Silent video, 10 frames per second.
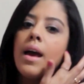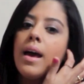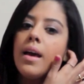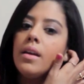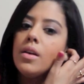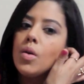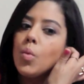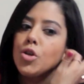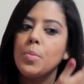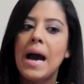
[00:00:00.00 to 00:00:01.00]
And
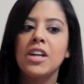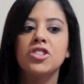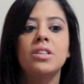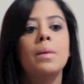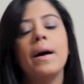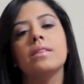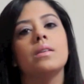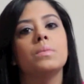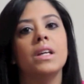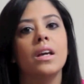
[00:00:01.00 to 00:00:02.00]
when you're passionate about
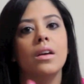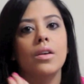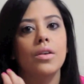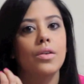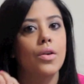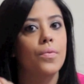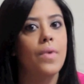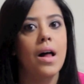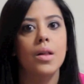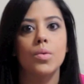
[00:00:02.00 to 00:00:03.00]
something, your
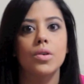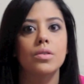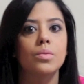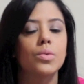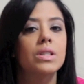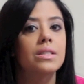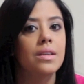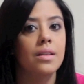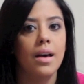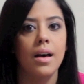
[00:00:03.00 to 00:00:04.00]
followers will
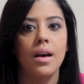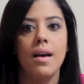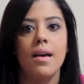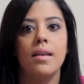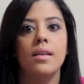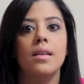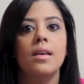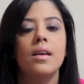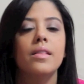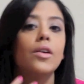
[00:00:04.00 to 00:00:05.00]
see that, and
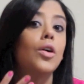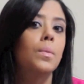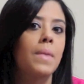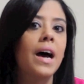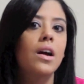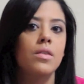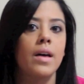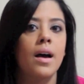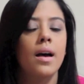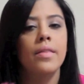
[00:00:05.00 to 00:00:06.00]
they'll admire
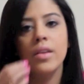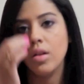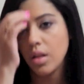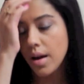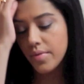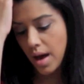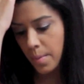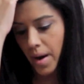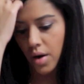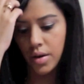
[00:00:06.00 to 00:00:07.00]
that, and they'll love
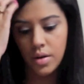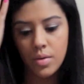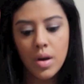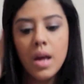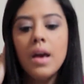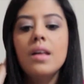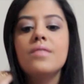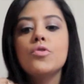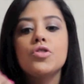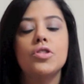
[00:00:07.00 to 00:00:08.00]
that about you. And
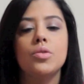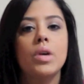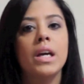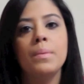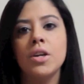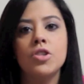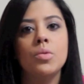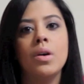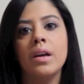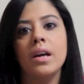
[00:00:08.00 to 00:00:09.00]
if you're just doing it because
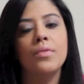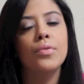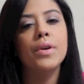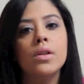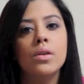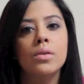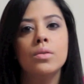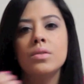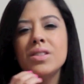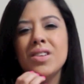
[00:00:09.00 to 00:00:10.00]
you want to get
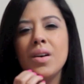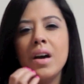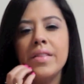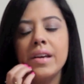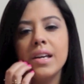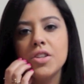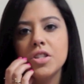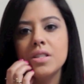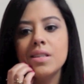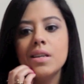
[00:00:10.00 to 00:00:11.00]
clothes, I think
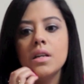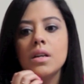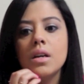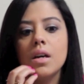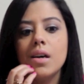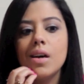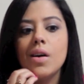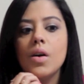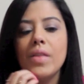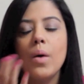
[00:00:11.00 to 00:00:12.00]

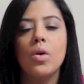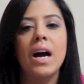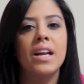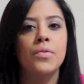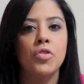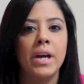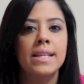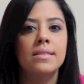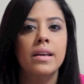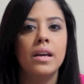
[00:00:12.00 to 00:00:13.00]
that will kind of
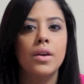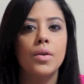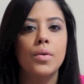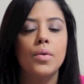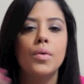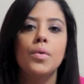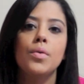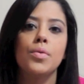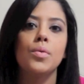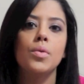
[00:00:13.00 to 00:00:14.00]
translate
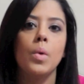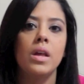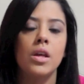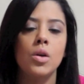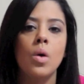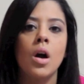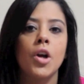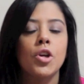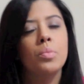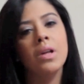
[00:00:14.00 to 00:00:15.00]
through the way that you
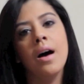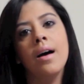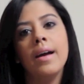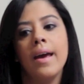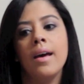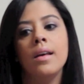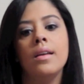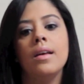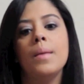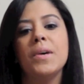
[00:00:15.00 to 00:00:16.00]
are in your blog,
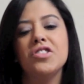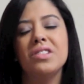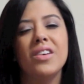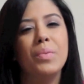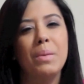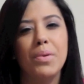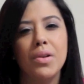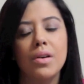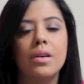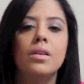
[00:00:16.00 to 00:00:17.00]
and it might just give
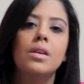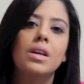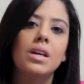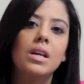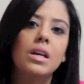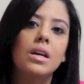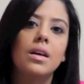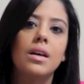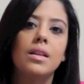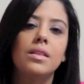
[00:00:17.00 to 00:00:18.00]
people
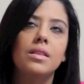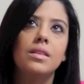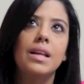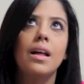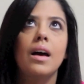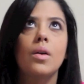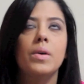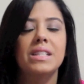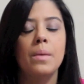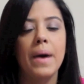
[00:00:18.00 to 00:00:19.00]
I don't
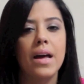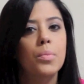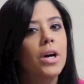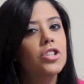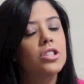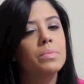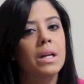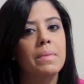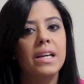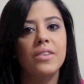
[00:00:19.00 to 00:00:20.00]
want to say a bad impression,
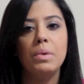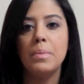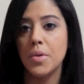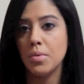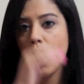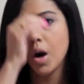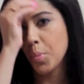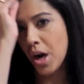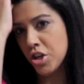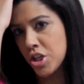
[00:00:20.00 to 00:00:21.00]
but it might give people the wrong
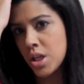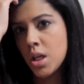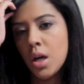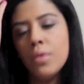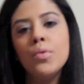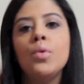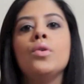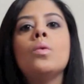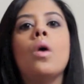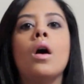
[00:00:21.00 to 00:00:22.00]
impression of
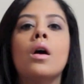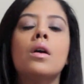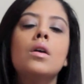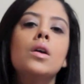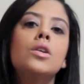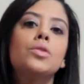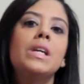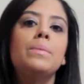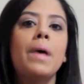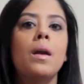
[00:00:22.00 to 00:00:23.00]
who you are. So
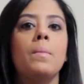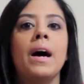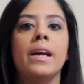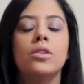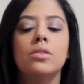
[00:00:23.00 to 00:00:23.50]
keep that in mind.